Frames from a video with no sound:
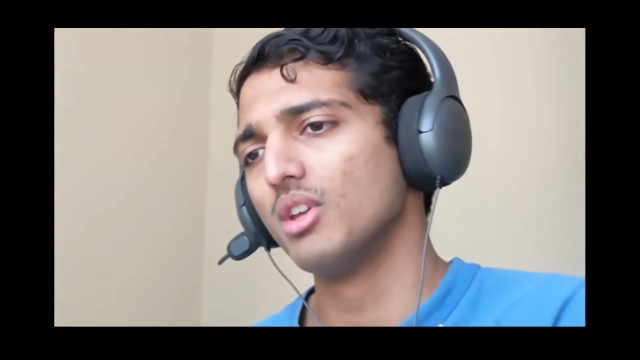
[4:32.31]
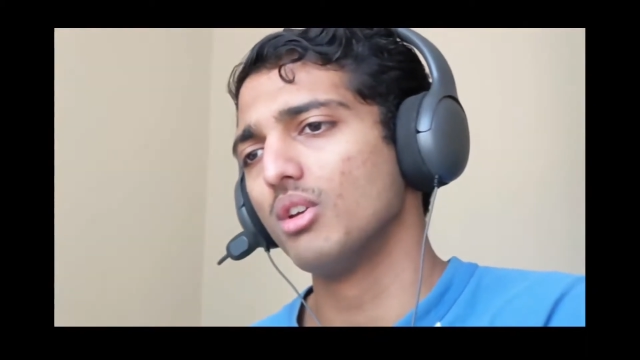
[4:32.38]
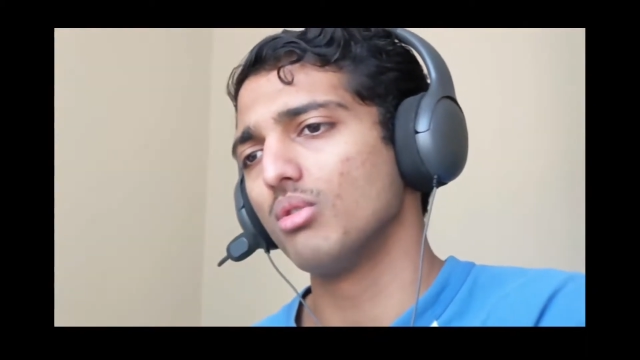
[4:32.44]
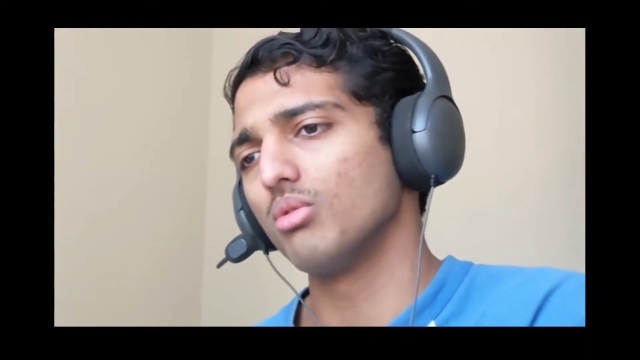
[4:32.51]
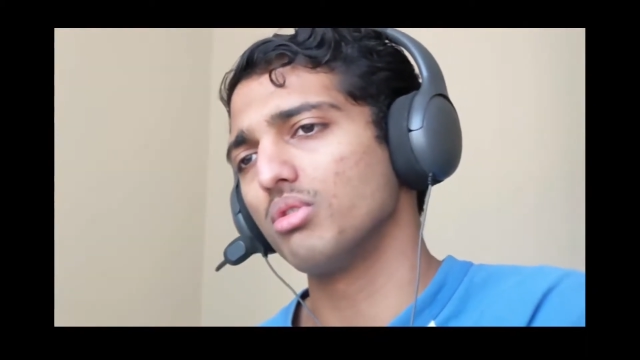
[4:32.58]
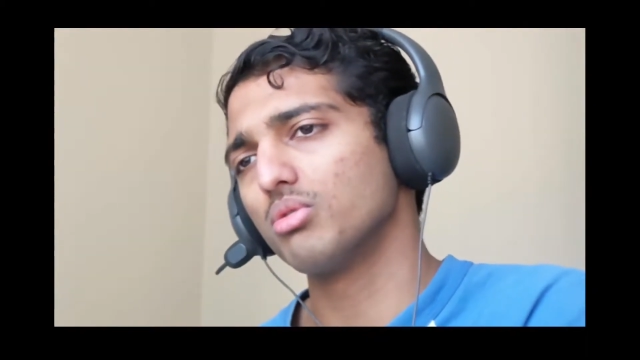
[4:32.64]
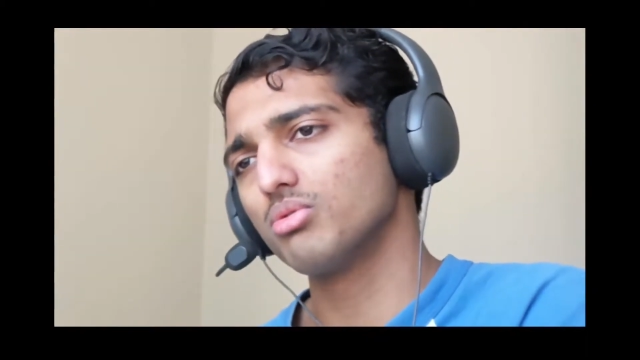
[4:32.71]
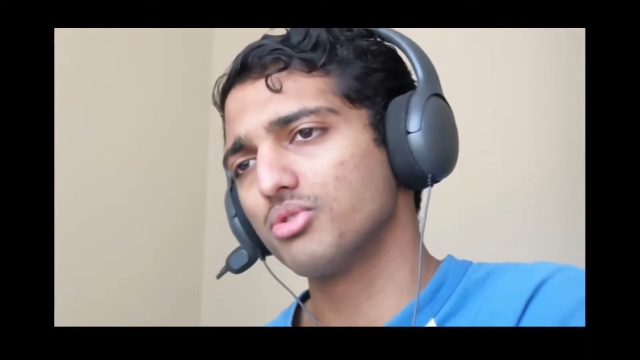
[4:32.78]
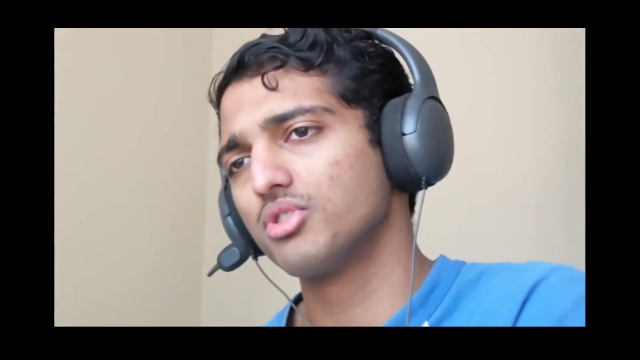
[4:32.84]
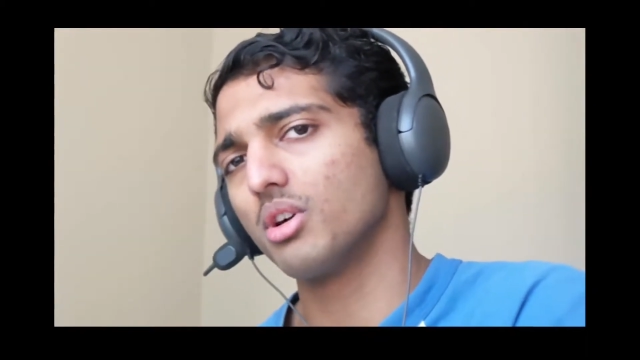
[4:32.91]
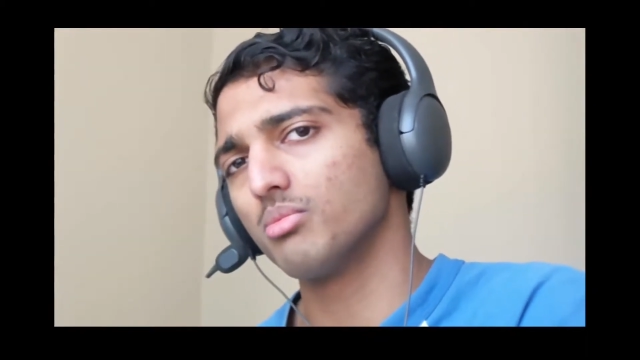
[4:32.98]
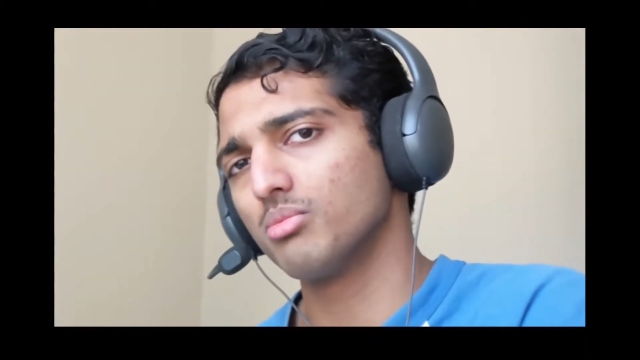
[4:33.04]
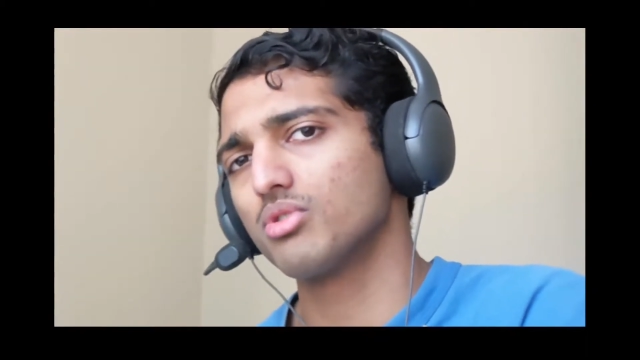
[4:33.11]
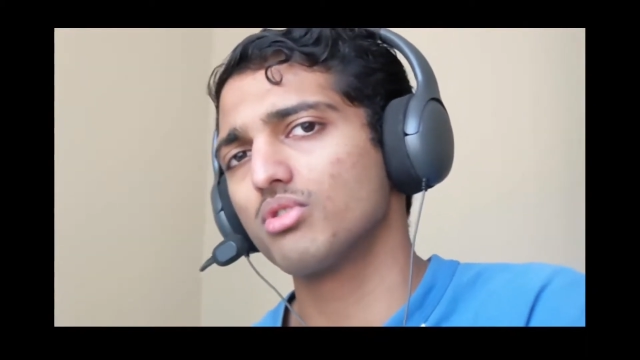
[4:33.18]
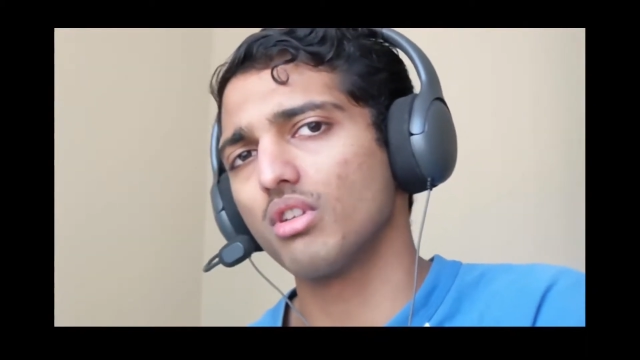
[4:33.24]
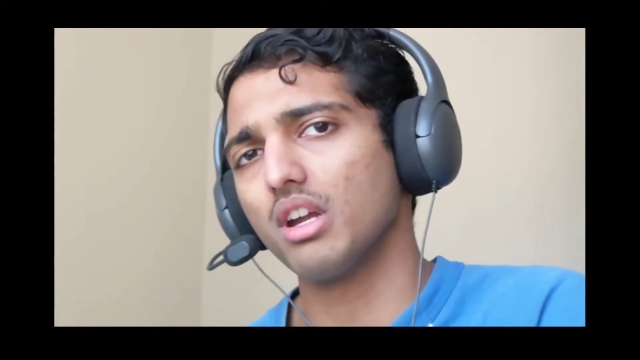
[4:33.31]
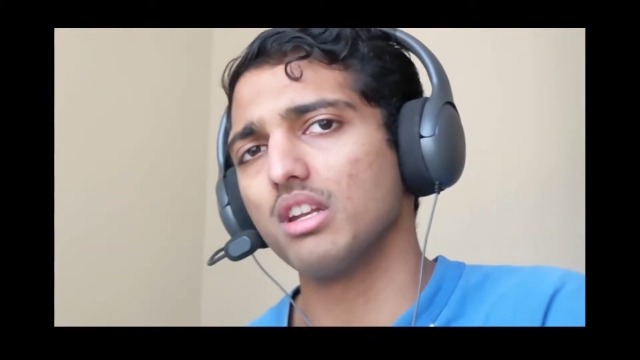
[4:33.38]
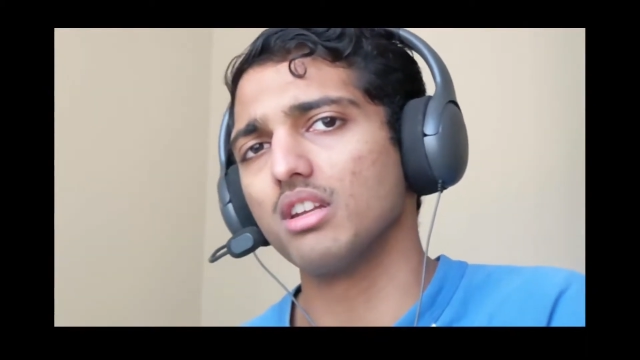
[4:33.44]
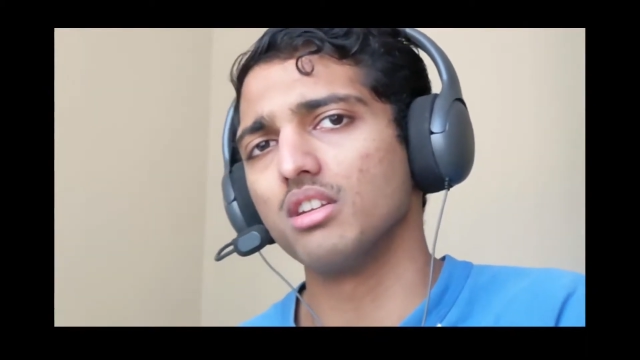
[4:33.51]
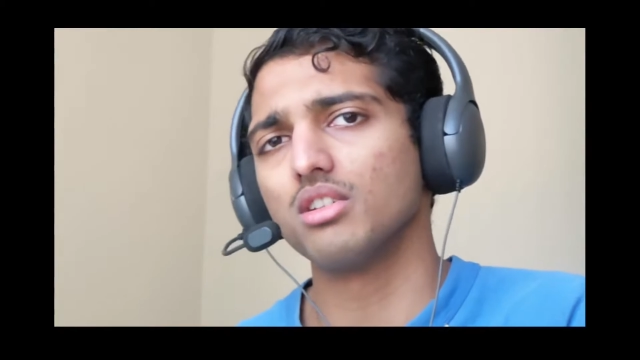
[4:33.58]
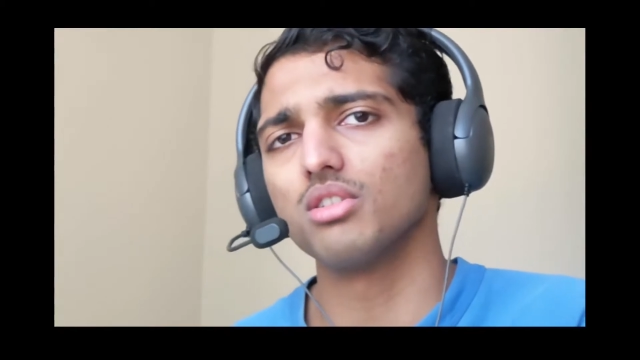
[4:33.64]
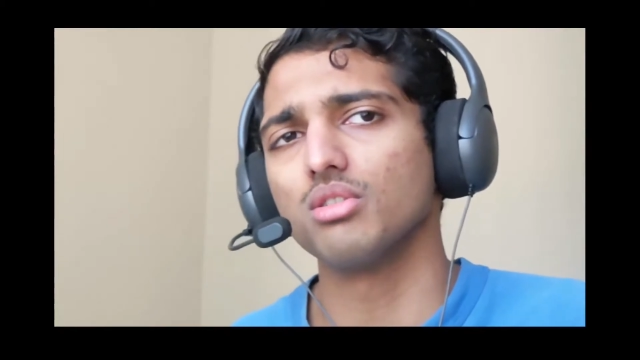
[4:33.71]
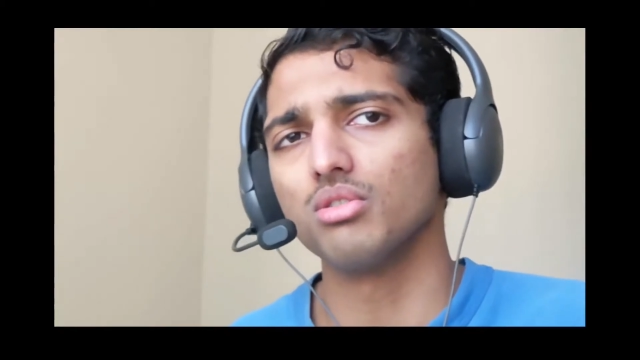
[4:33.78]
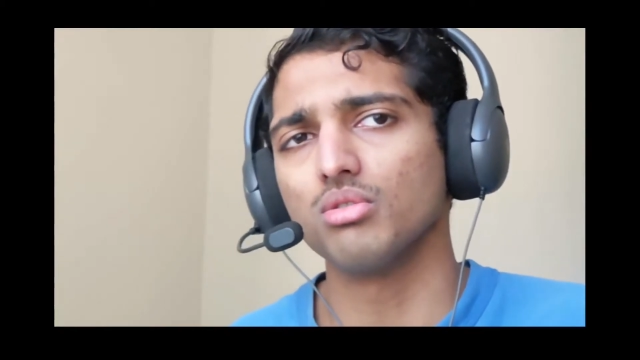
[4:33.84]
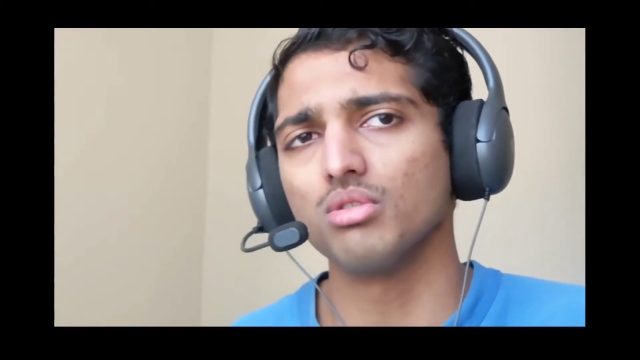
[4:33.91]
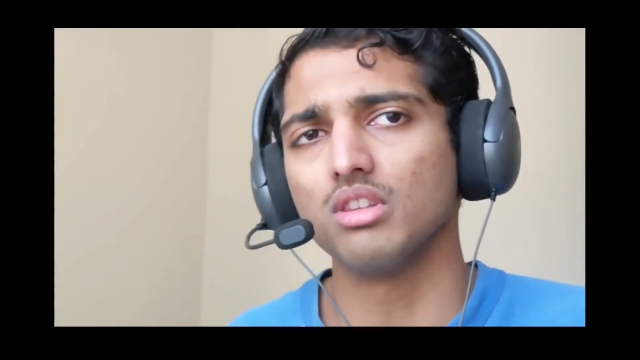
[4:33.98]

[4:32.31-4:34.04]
We will jump straight into